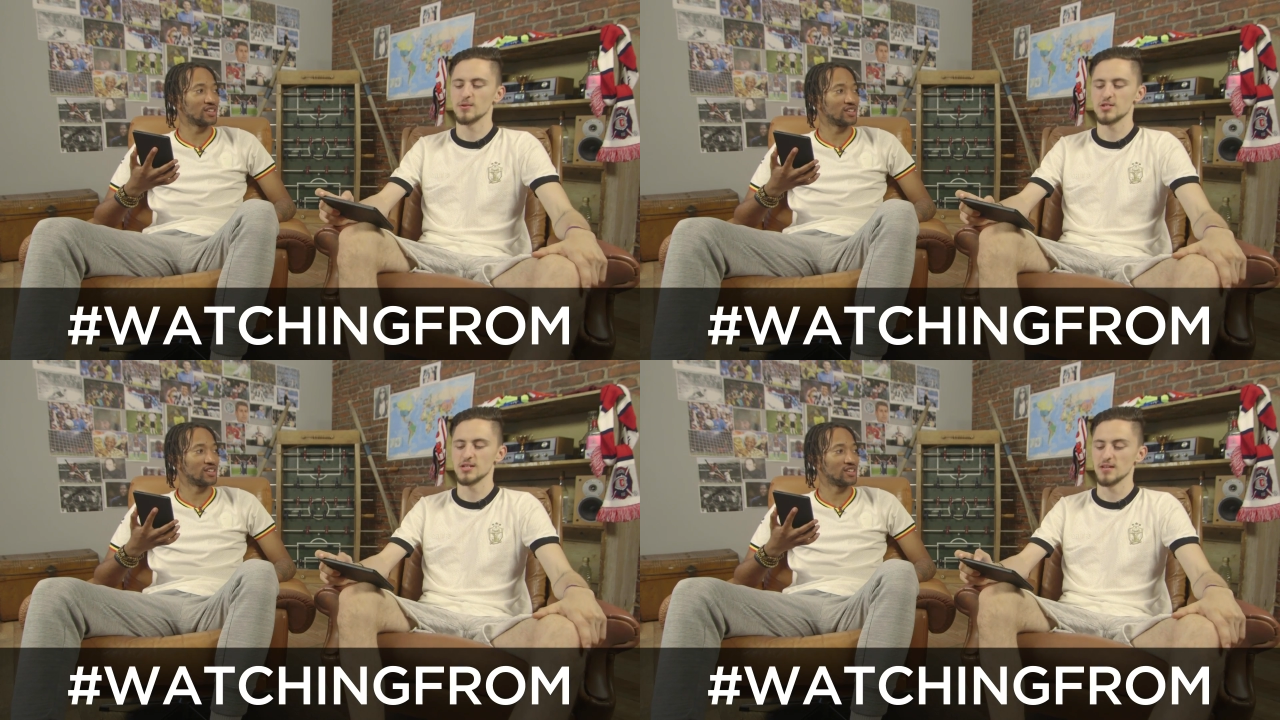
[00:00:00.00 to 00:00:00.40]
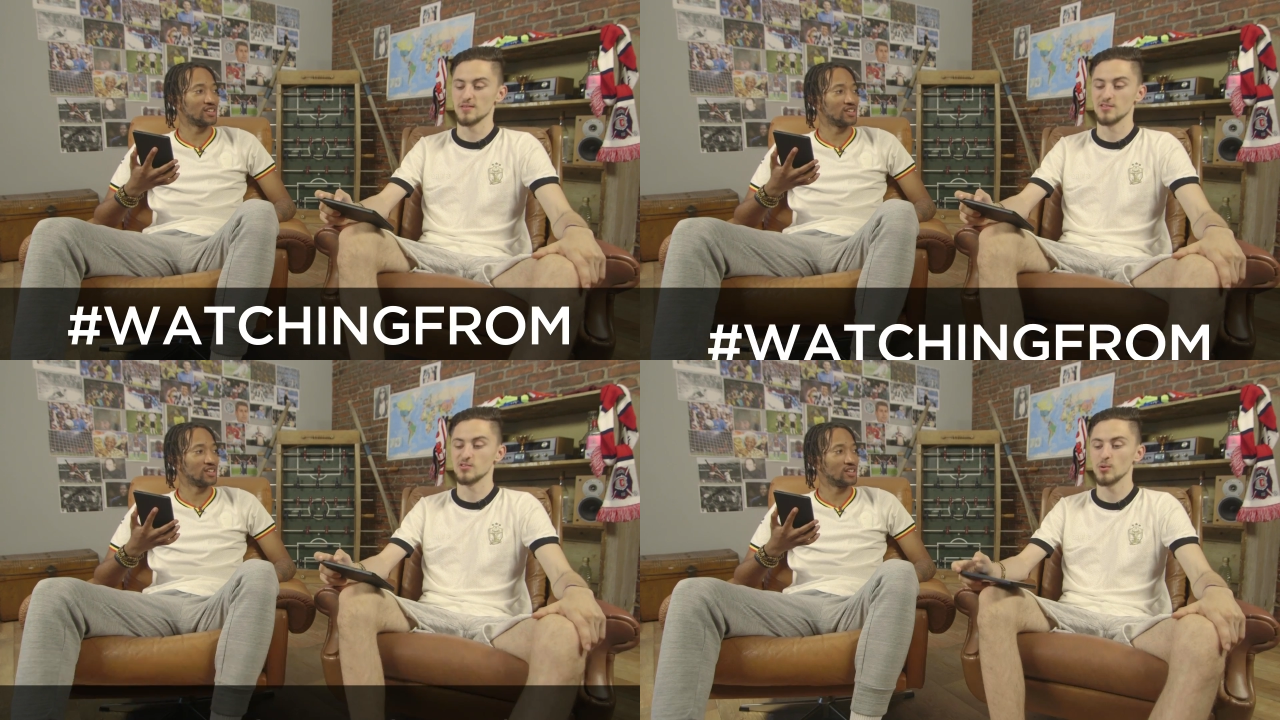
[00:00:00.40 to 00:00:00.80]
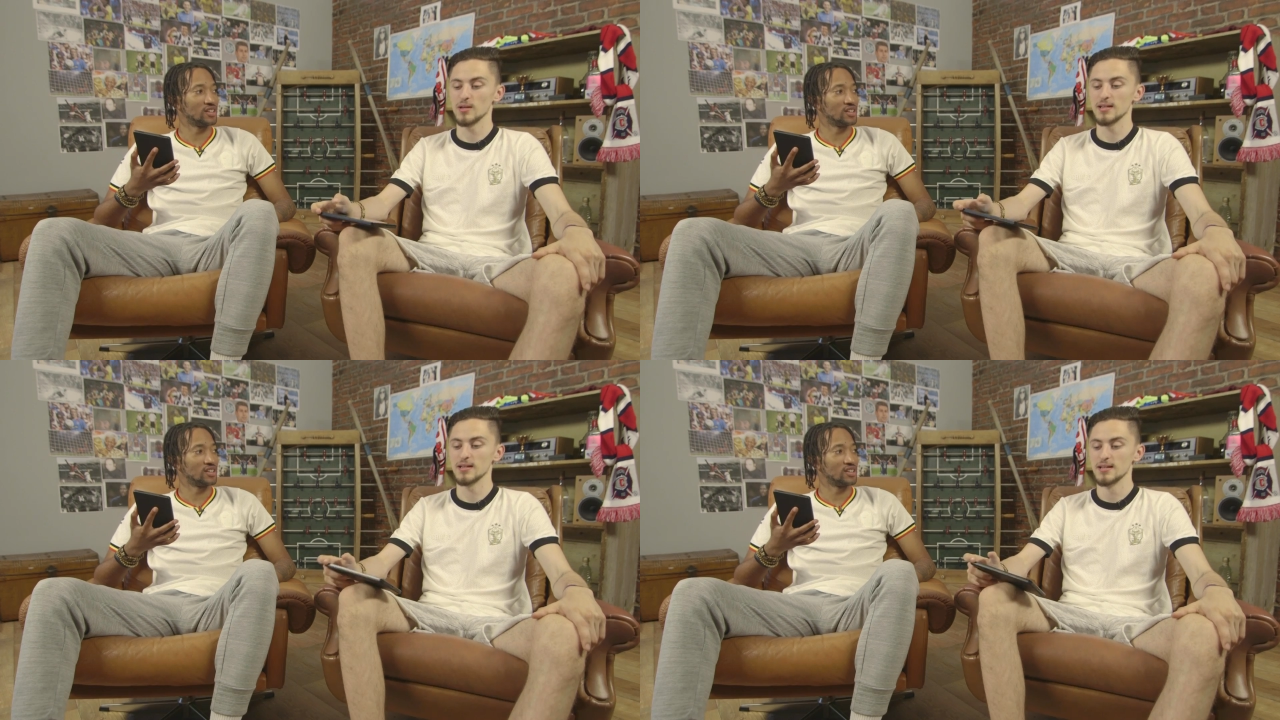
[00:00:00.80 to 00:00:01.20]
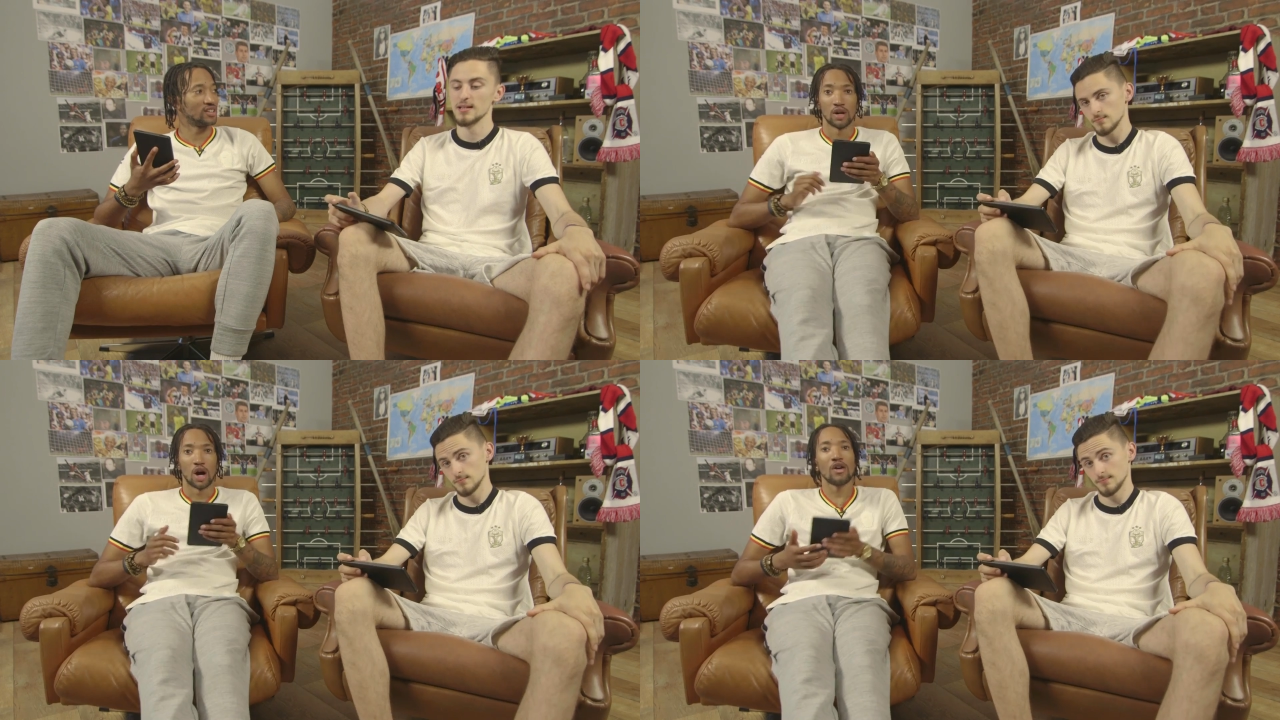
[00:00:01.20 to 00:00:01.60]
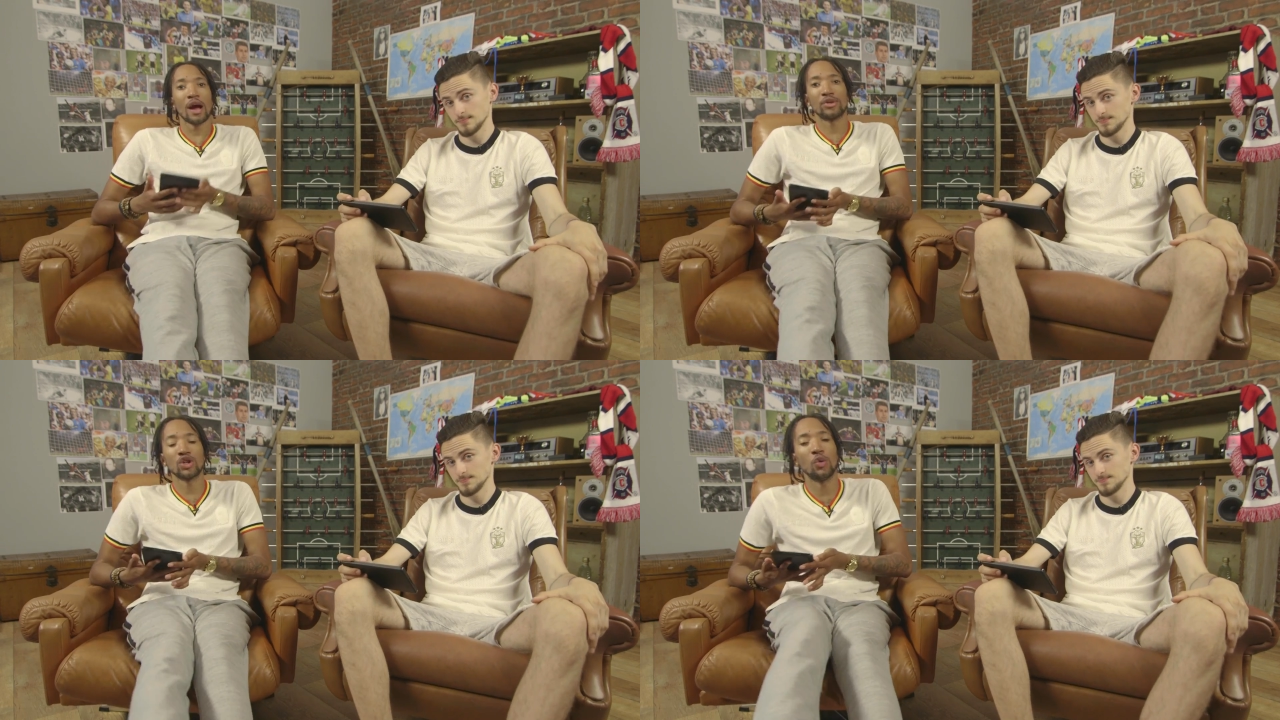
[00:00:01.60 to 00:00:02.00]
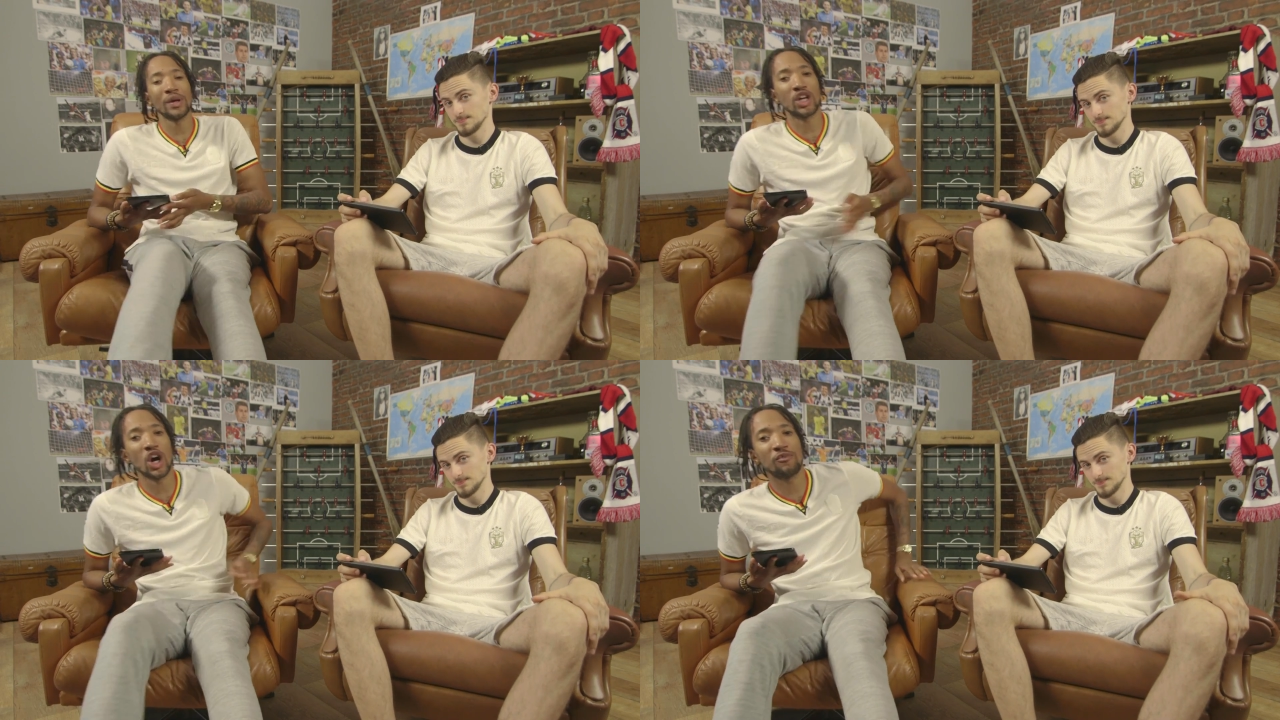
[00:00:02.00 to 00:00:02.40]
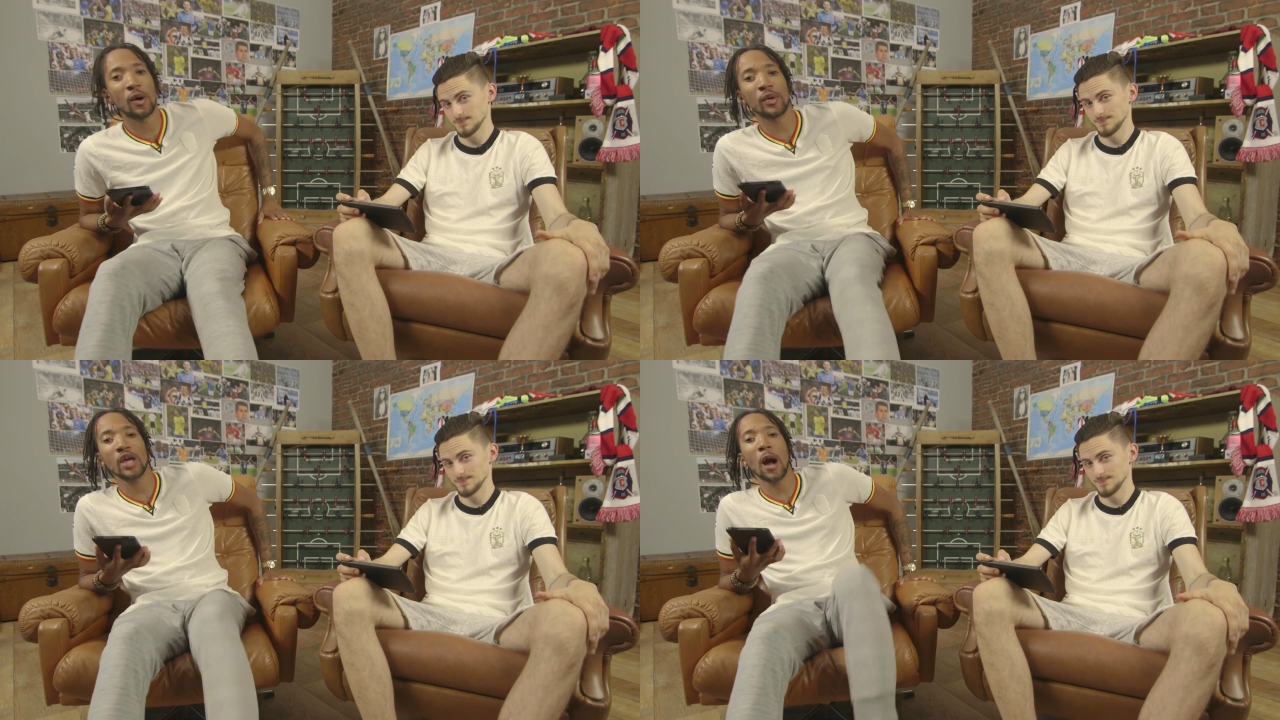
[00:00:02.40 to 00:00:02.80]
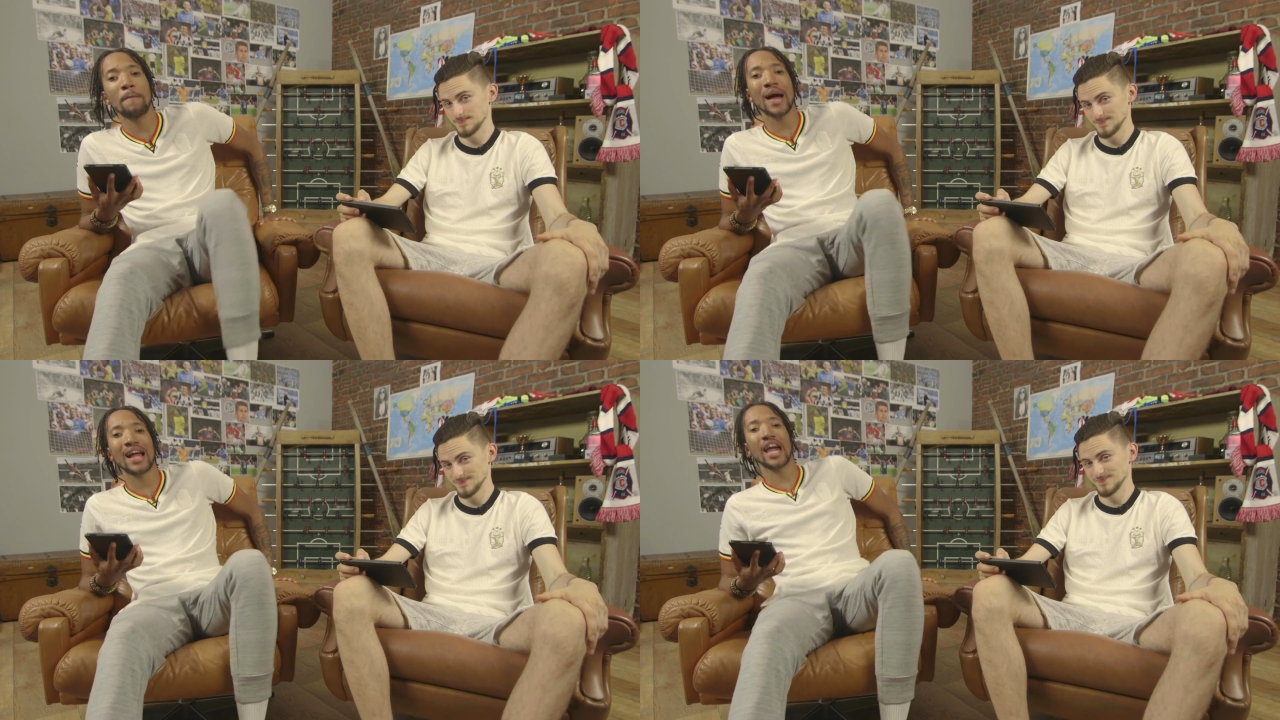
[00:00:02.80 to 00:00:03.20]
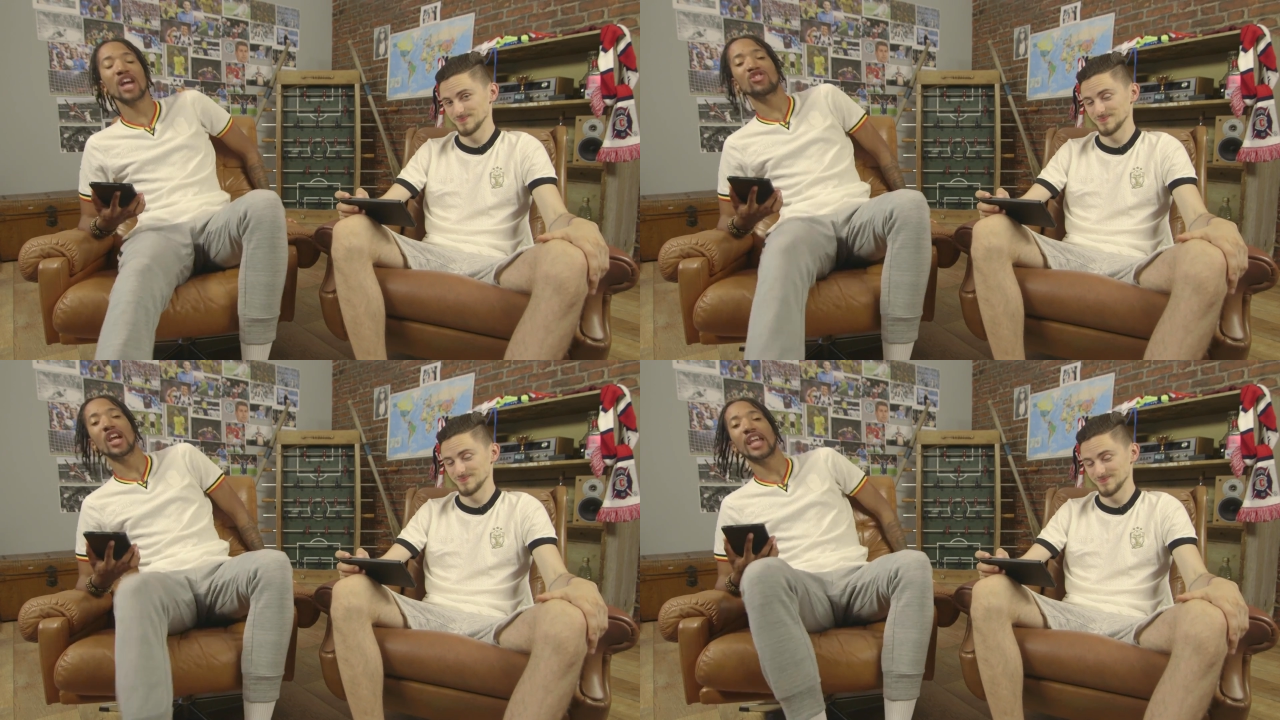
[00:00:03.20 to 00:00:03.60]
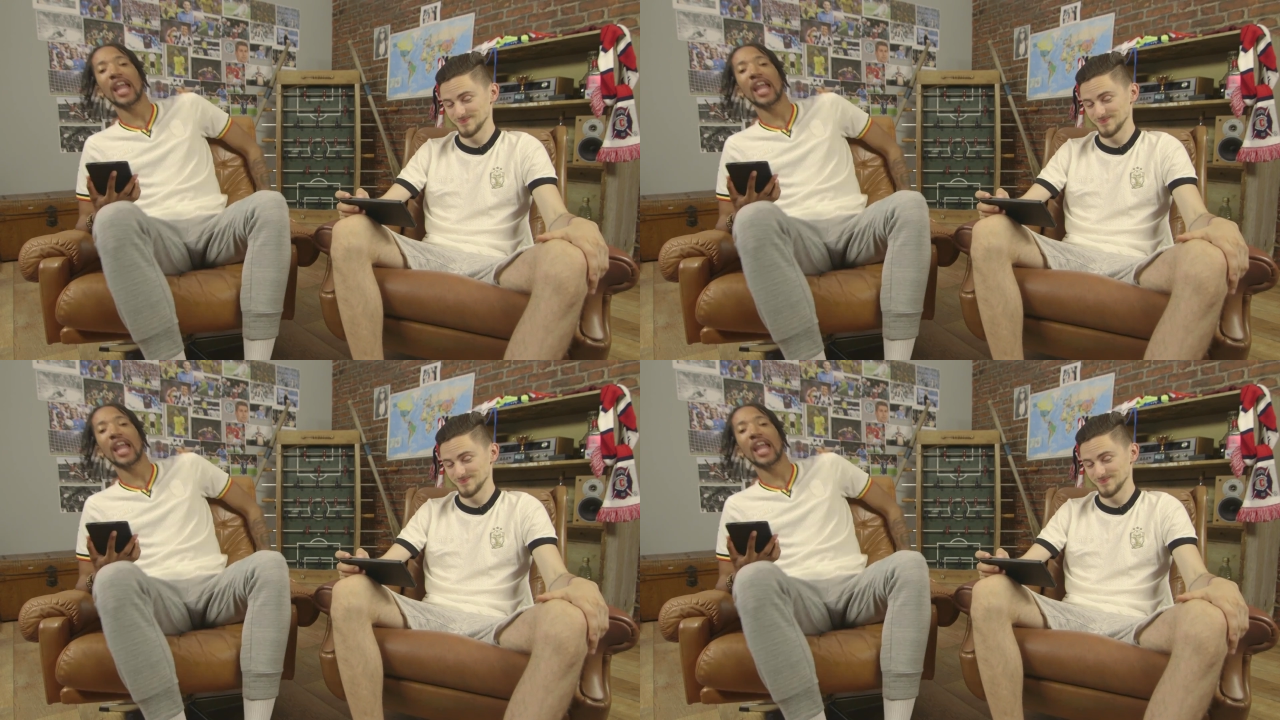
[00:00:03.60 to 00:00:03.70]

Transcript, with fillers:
Speaker 1: watching it on the toilet.
Speaker 2: All right, we took a week off, but we are back. Hashtag